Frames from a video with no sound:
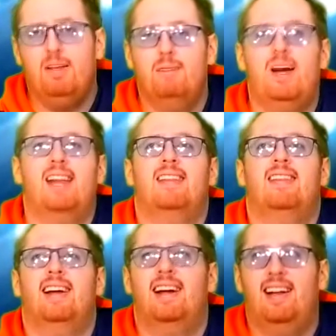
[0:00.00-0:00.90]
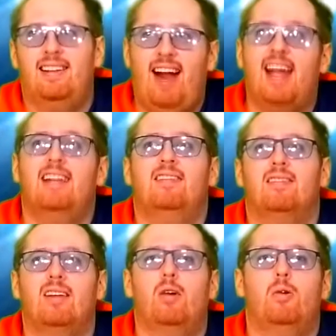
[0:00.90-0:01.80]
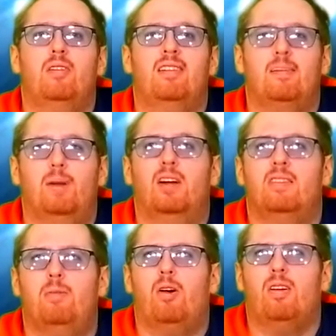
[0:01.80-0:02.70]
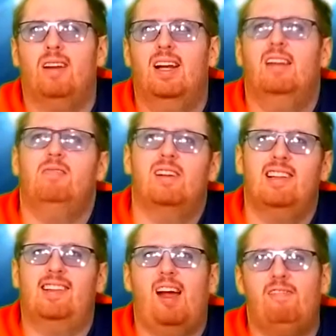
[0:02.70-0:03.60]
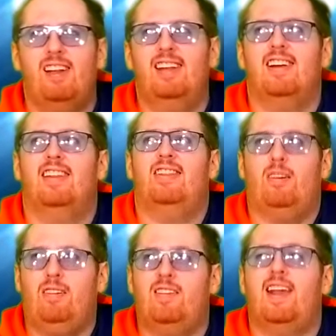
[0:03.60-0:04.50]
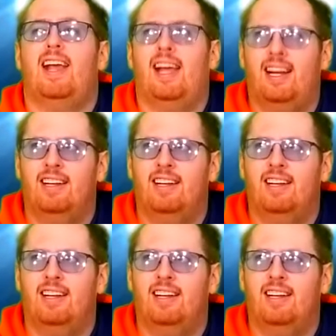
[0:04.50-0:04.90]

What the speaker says: But the Giants lose to Baltimore 27-13.